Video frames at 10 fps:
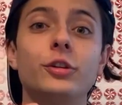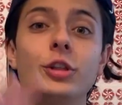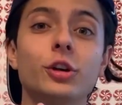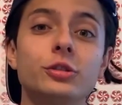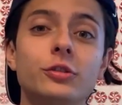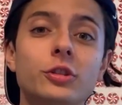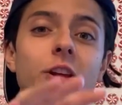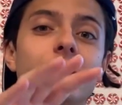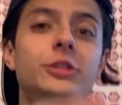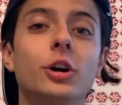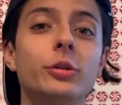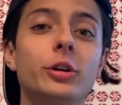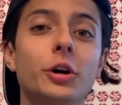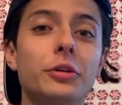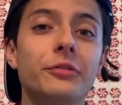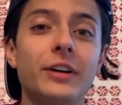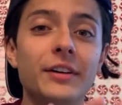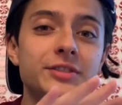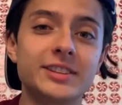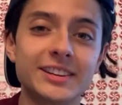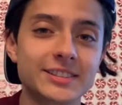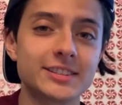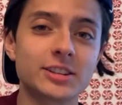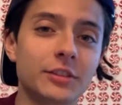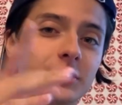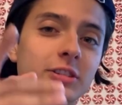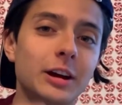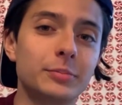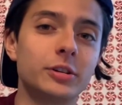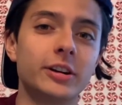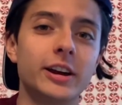for those of you that don't know the 5 senses off the top of your